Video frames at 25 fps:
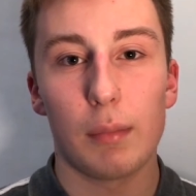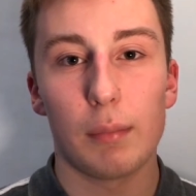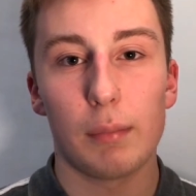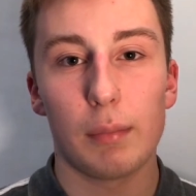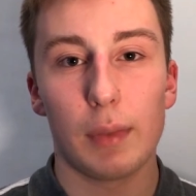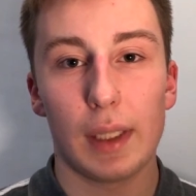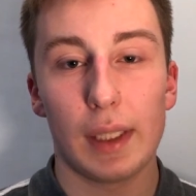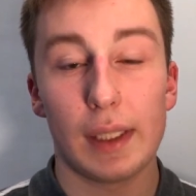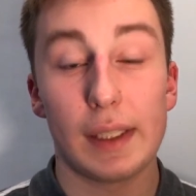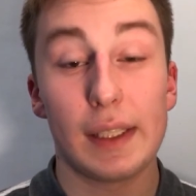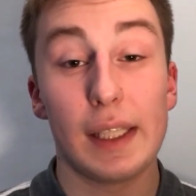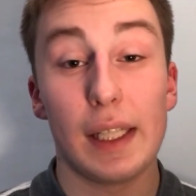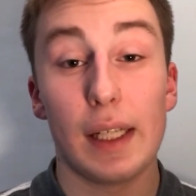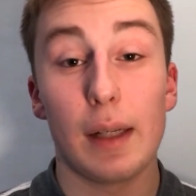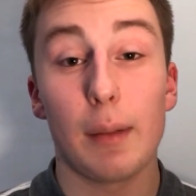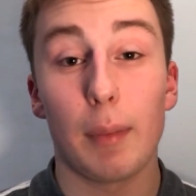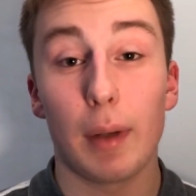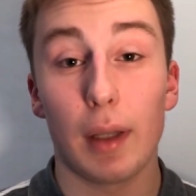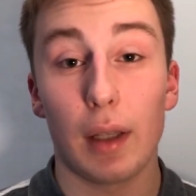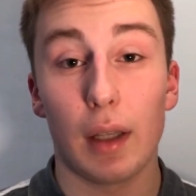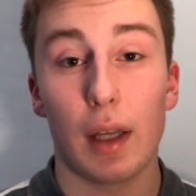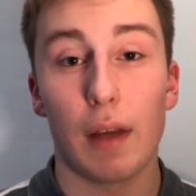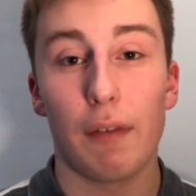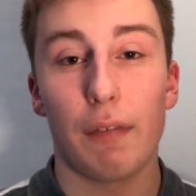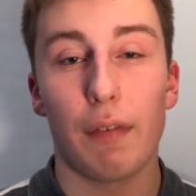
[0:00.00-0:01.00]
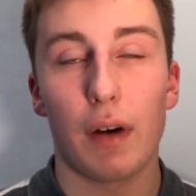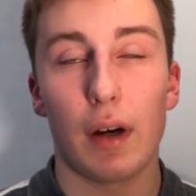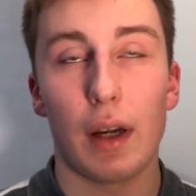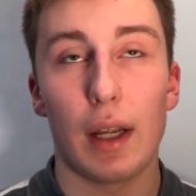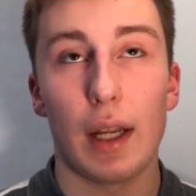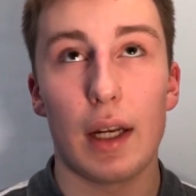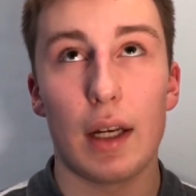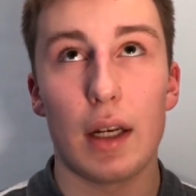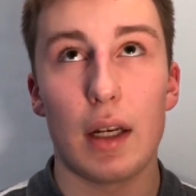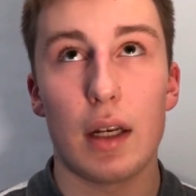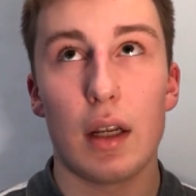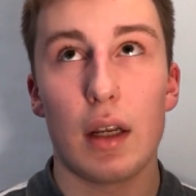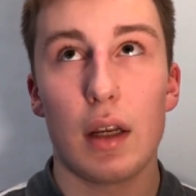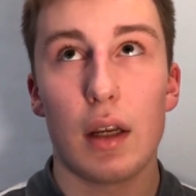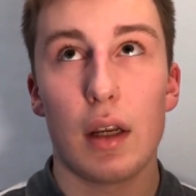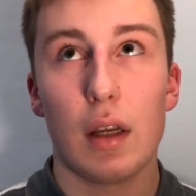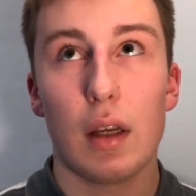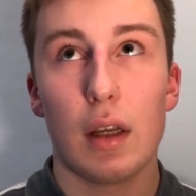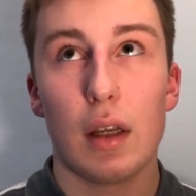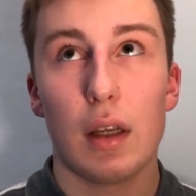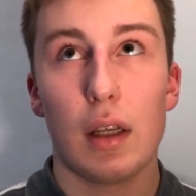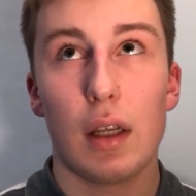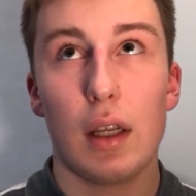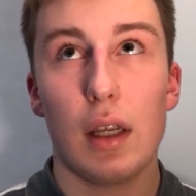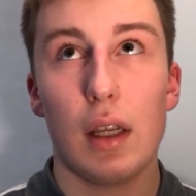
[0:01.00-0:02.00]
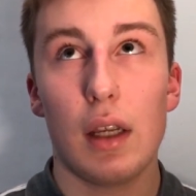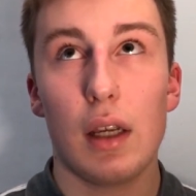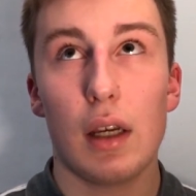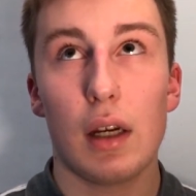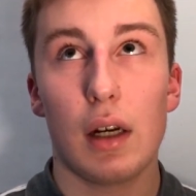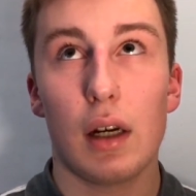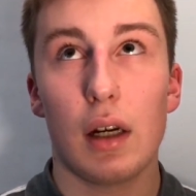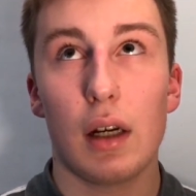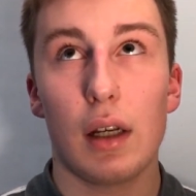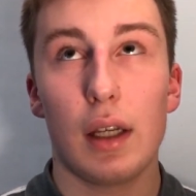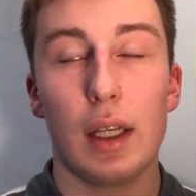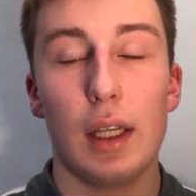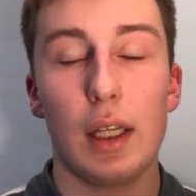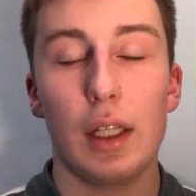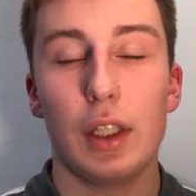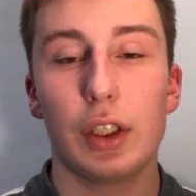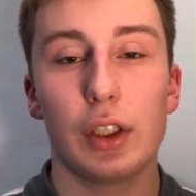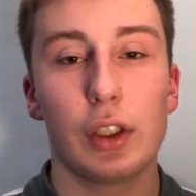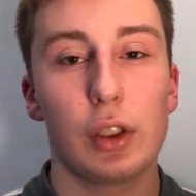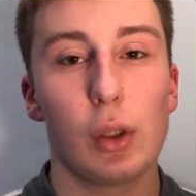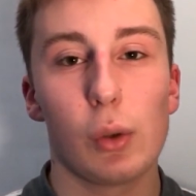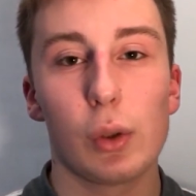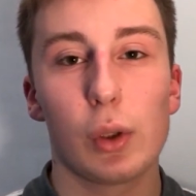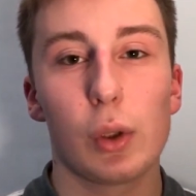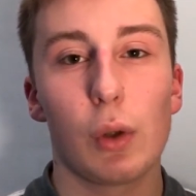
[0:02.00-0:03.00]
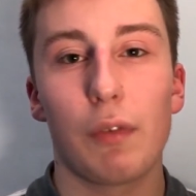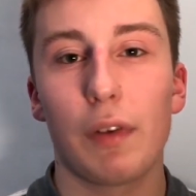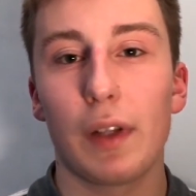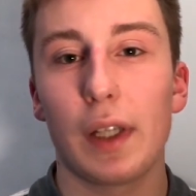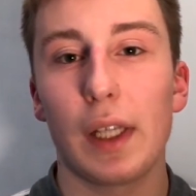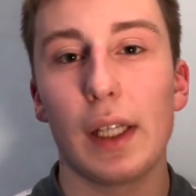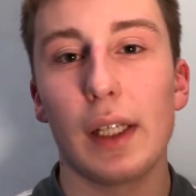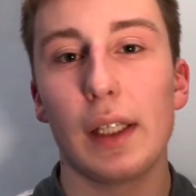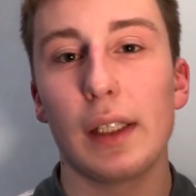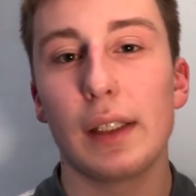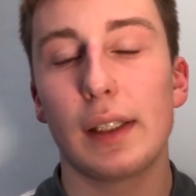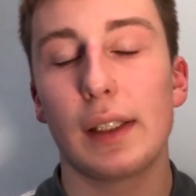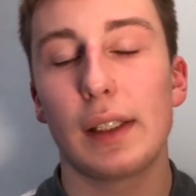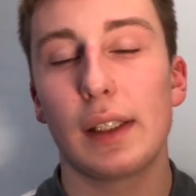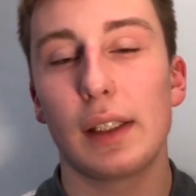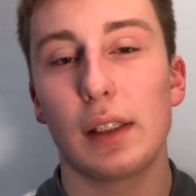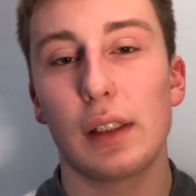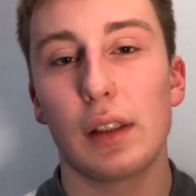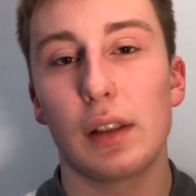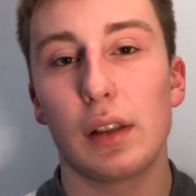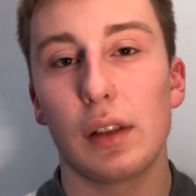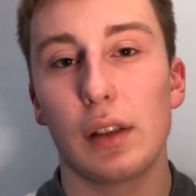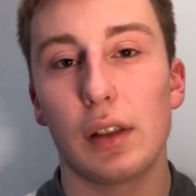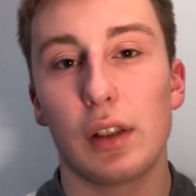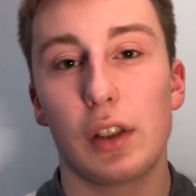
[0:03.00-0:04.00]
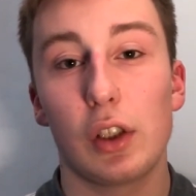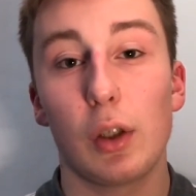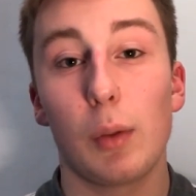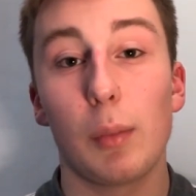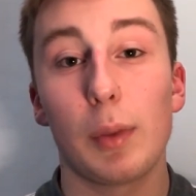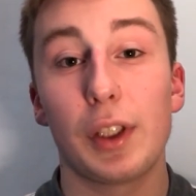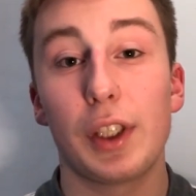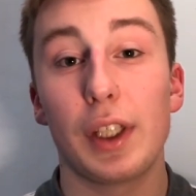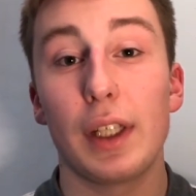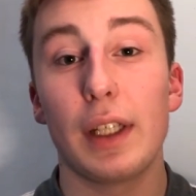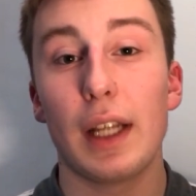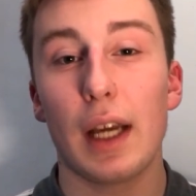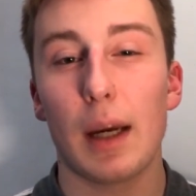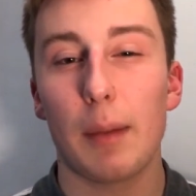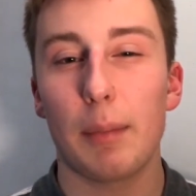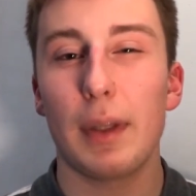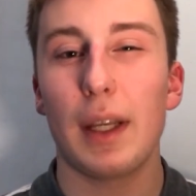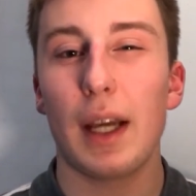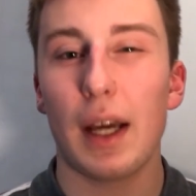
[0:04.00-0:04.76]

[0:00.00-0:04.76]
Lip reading: like seen in my life. And he just goes over things so much in depth.